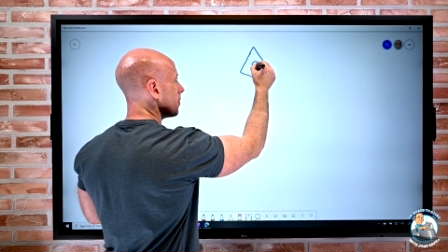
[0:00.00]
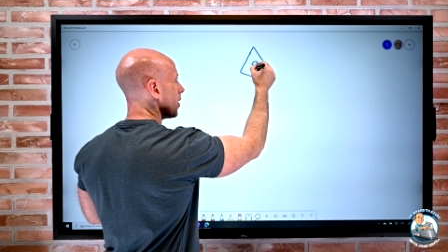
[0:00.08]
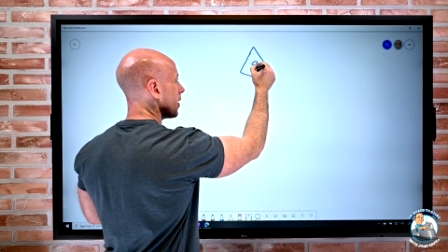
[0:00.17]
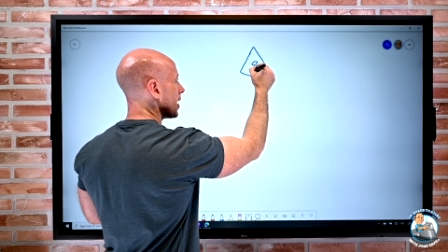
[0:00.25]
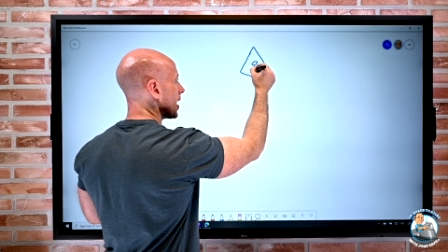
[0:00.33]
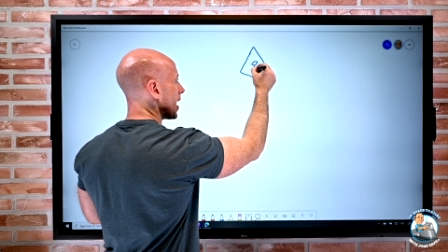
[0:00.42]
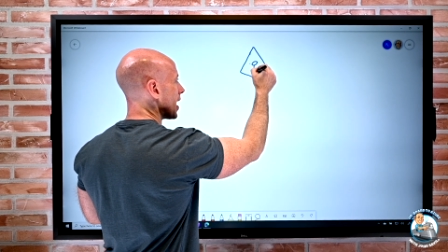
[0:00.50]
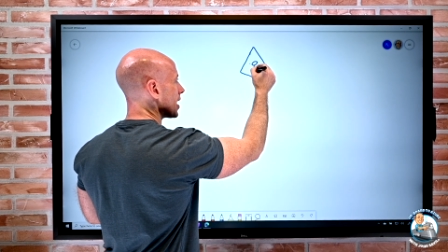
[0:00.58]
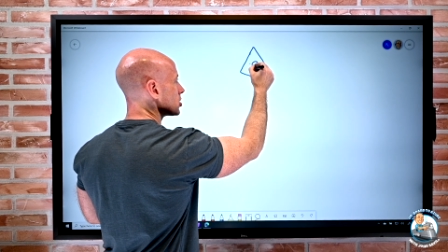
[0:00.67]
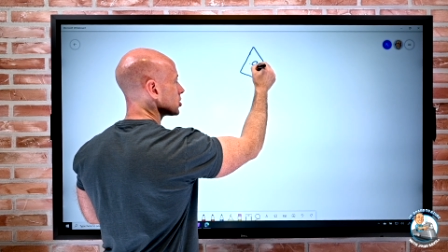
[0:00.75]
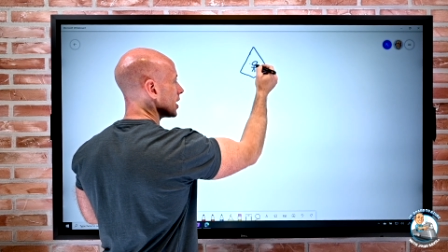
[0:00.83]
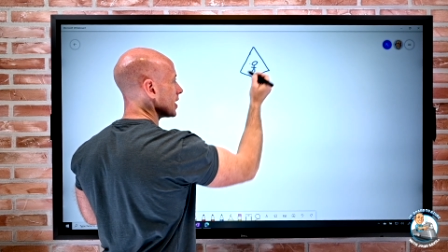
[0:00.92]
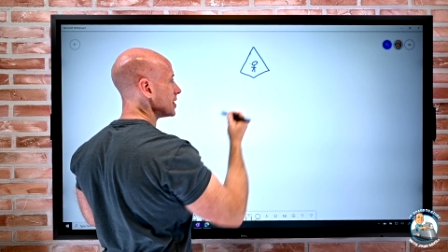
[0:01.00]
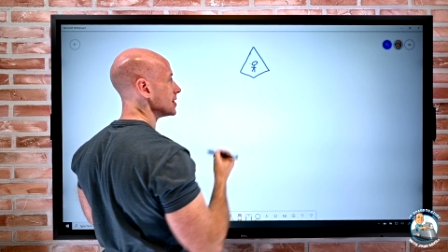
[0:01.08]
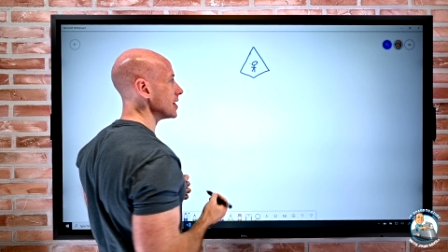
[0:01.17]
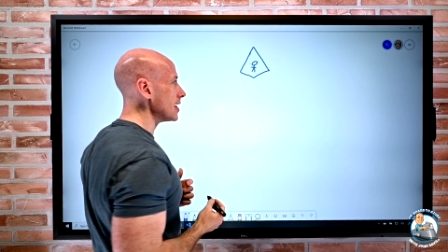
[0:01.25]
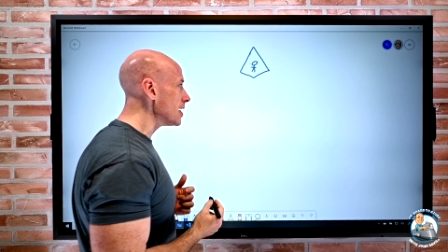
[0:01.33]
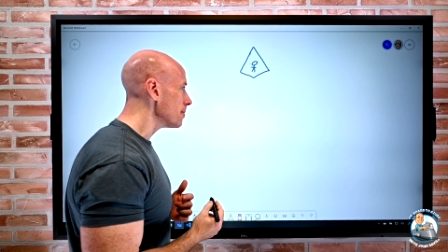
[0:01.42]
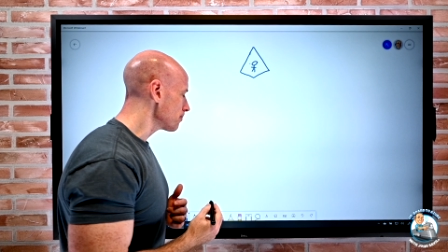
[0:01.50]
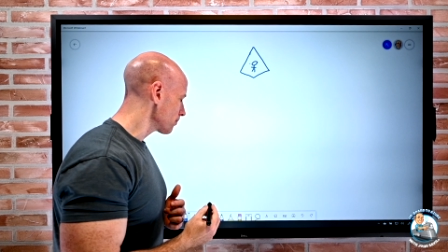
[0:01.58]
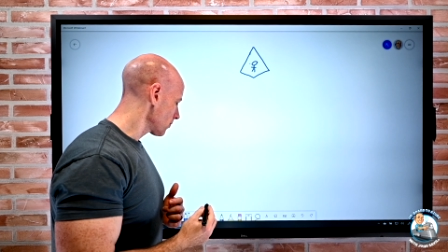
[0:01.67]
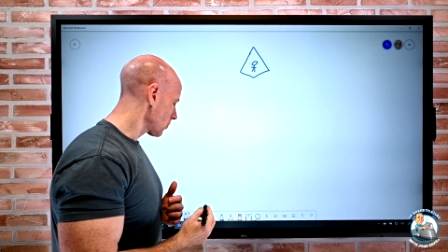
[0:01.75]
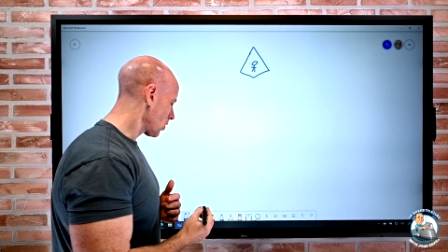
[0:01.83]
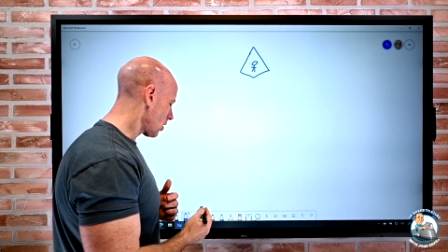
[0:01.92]
my Azure AD.
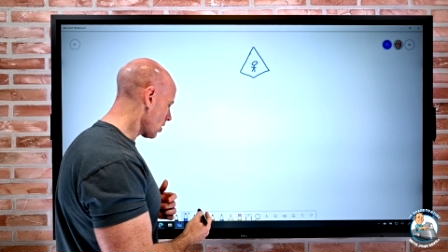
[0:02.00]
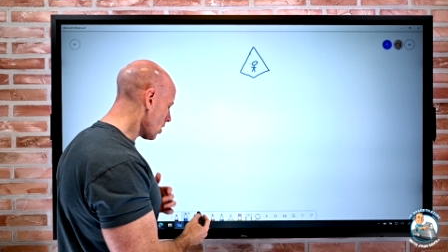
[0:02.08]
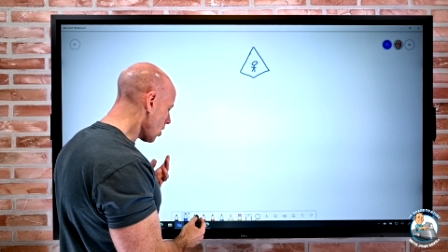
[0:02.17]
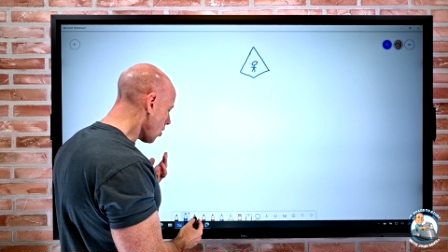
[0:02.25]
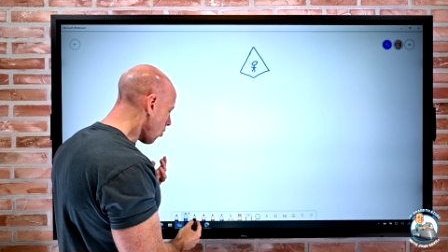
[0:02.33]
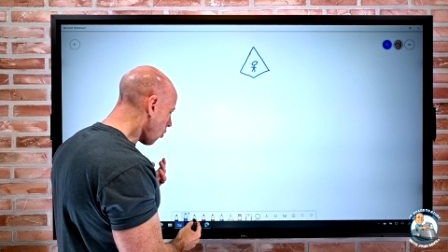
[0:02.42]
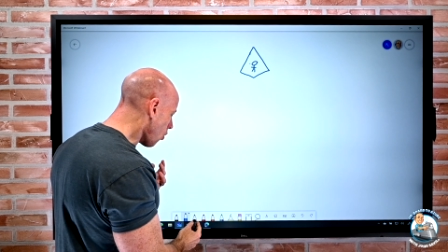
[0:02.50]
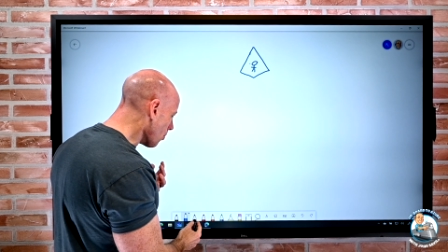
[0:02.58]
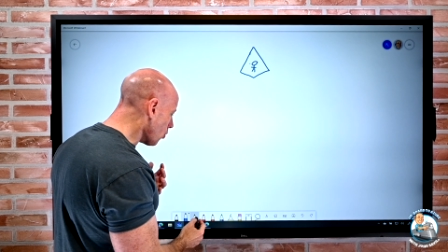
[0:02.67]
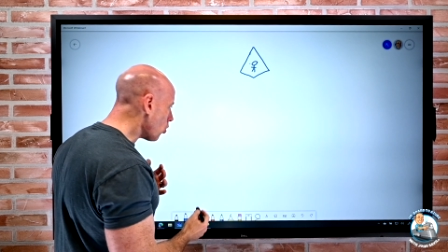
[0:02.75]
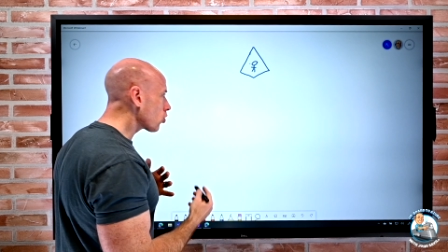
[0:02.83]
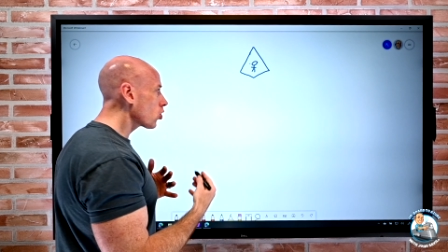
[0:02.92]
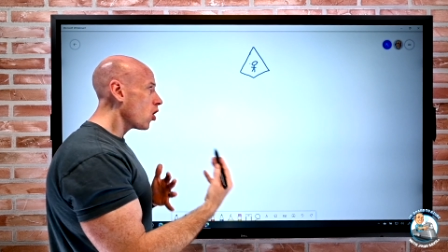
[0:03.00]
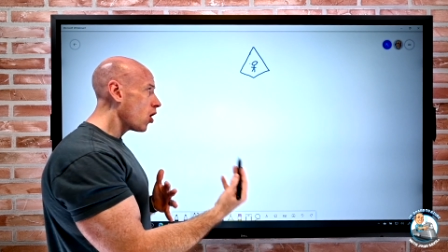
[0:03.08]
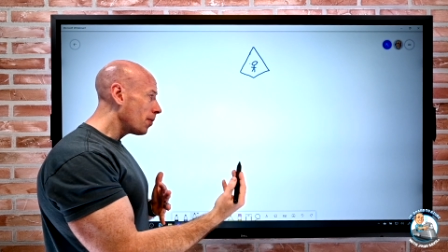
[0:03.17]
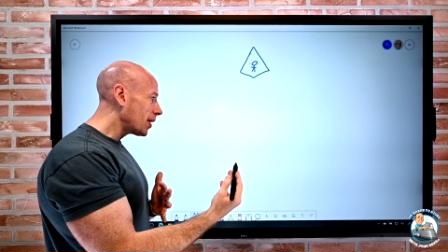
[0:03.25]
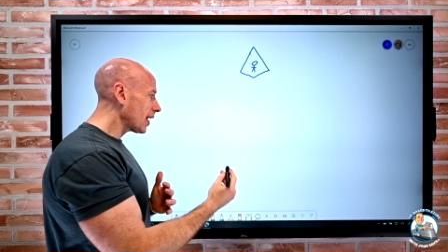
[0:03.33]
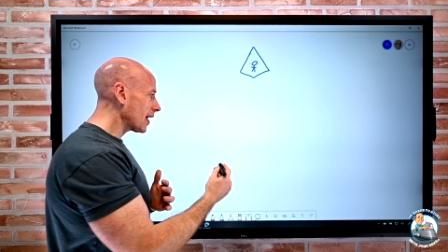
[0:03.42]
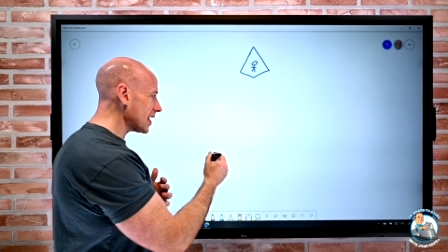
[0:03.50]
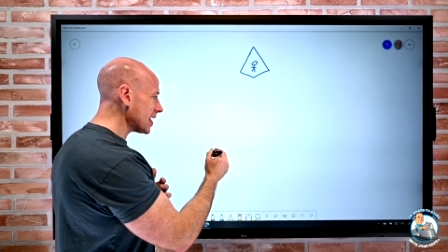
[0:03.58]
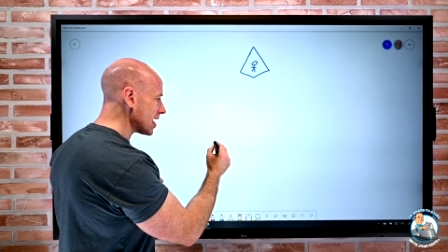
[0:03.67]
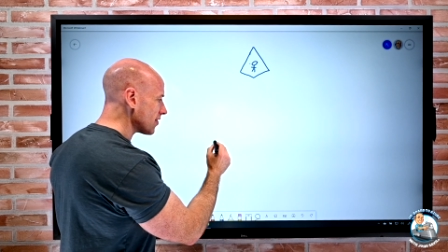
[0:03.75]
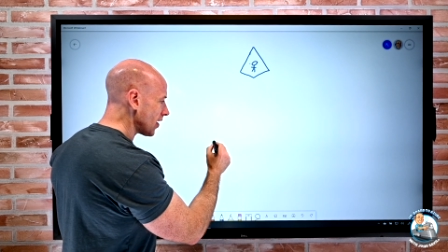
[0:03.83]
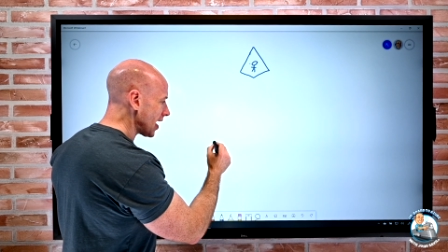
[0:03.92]
Or more
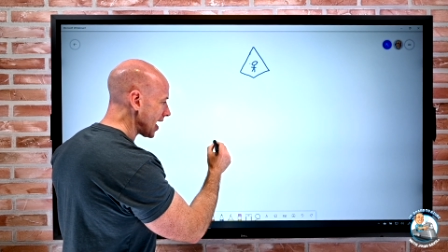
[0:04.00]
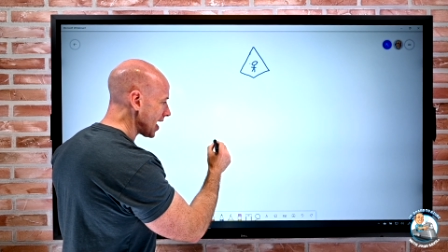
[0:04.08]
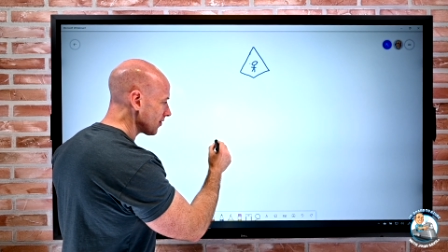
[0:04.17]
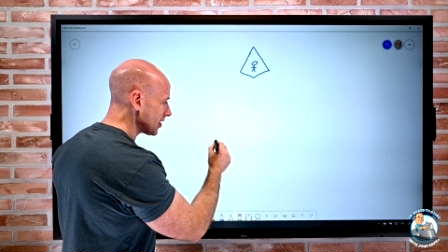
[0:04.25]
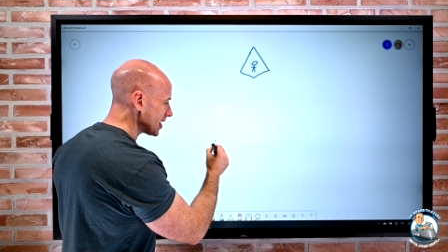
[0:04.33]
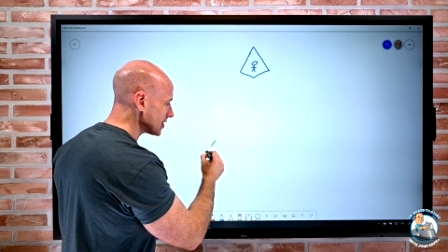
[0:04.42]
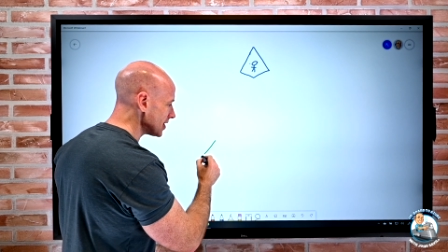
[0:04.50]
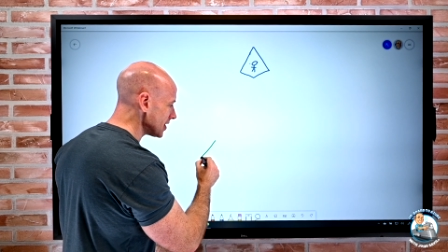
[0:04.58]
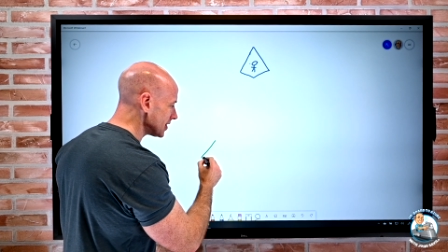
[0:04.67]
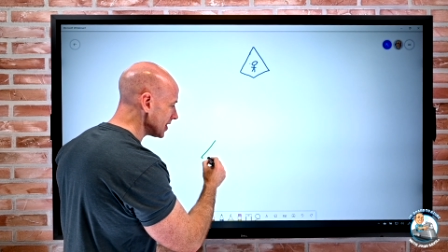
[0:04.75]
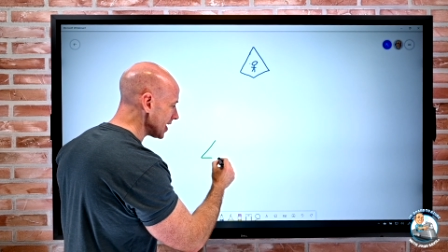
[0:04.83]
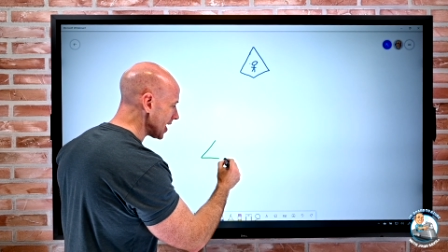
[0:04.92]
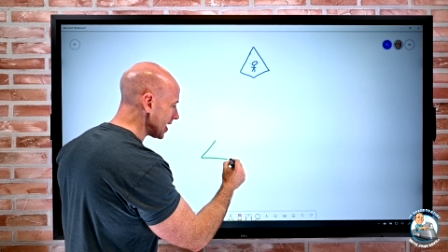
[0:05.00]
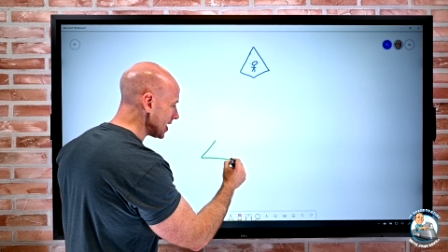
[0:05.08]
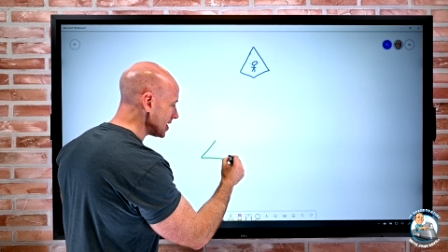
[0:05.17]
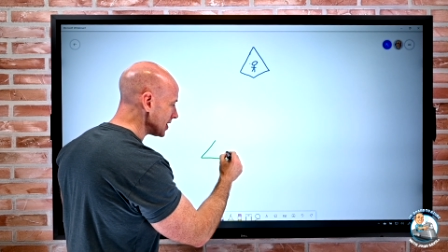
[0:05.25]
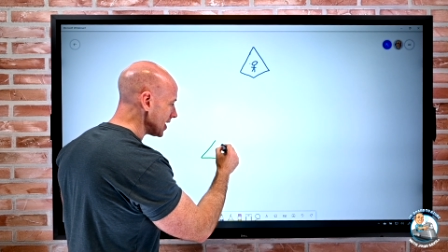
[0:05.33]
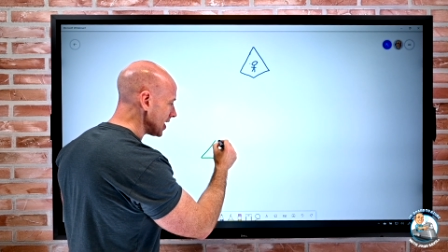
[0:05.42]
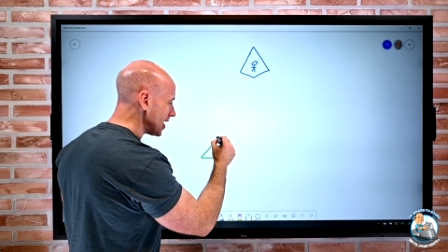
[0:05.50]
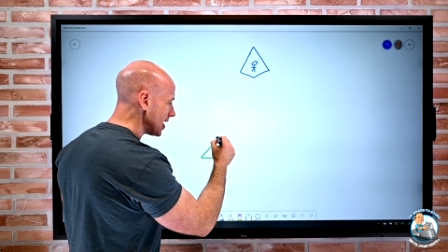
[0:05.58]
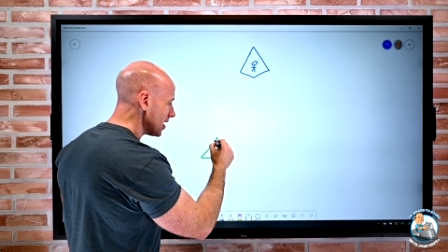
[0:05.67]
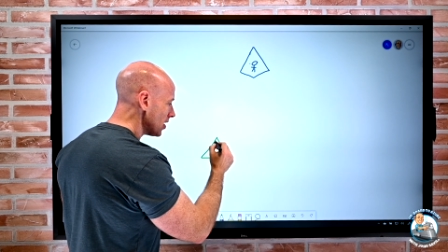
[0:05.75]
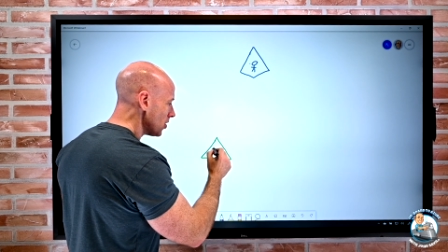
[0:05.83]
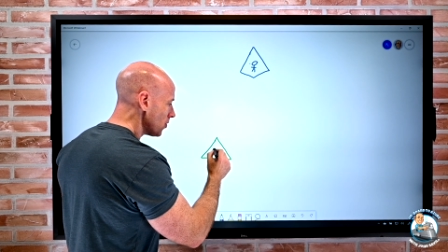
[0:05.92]
commonly, if I have an existing
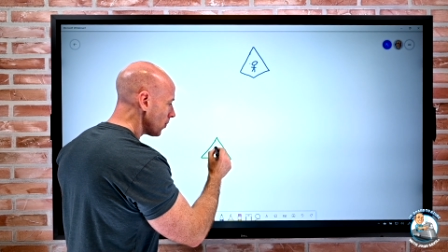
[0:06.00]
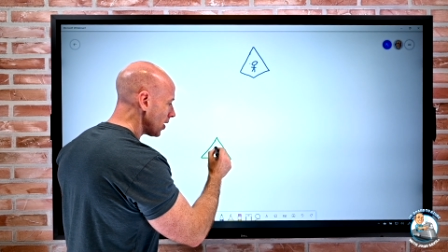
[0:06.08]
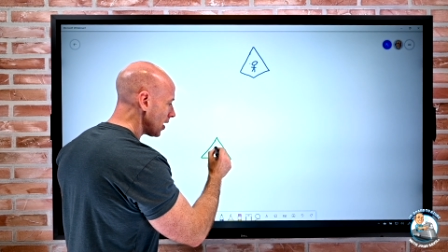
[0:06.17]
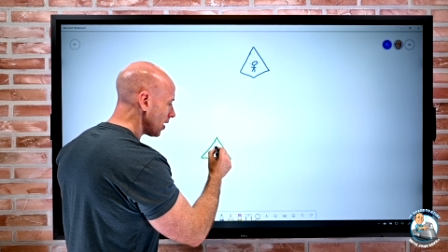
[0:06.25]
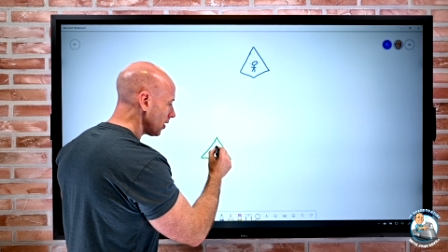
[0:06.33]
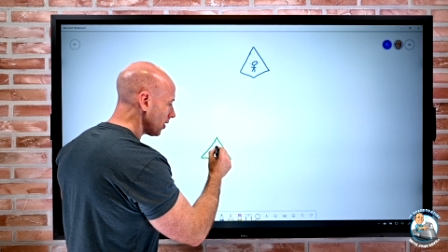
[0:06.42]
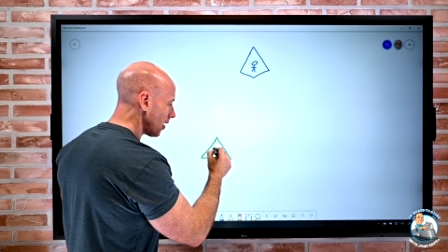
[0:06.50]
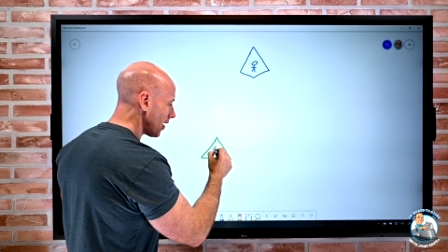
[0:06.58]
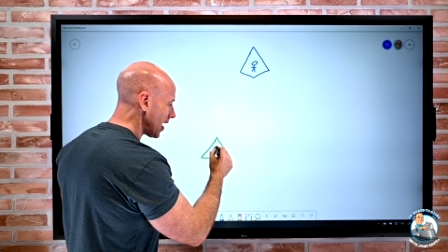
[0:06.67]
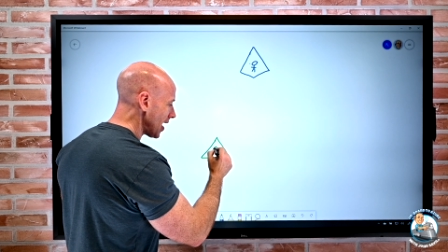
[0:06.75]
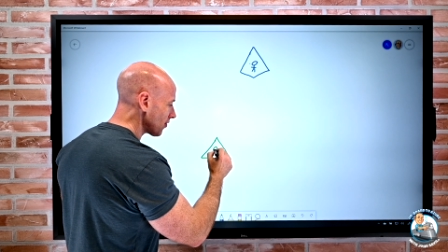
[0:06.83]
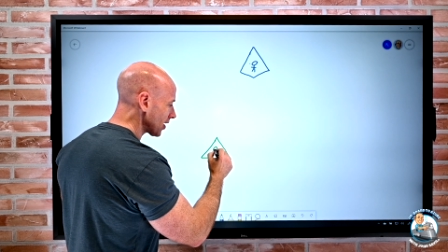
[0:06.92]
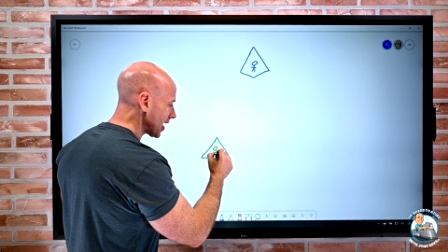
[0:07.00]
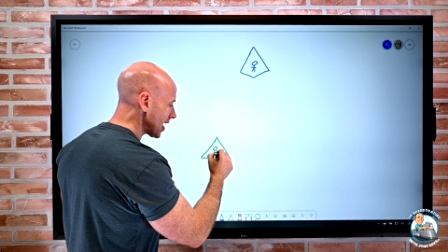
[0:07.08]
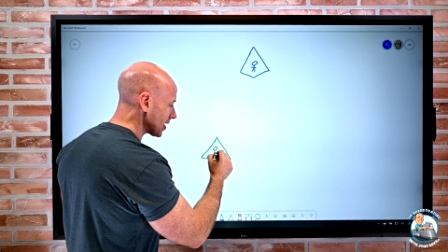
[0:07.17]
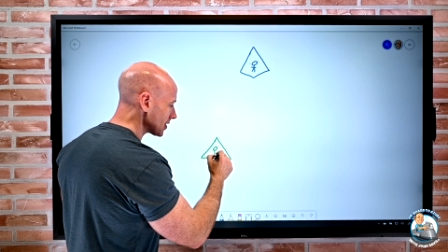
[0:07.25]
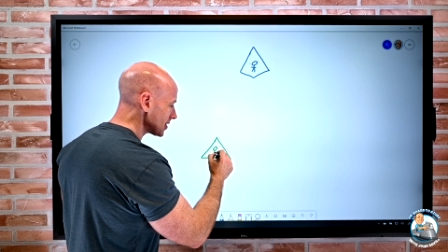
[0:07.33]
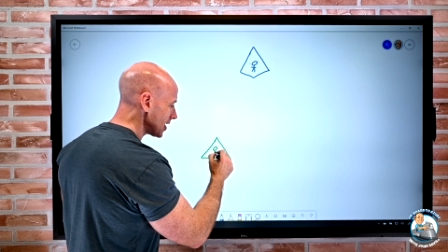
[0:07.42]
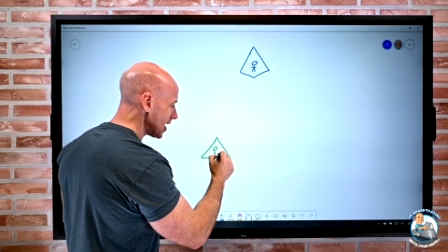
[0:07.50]
AD, well, I have accounts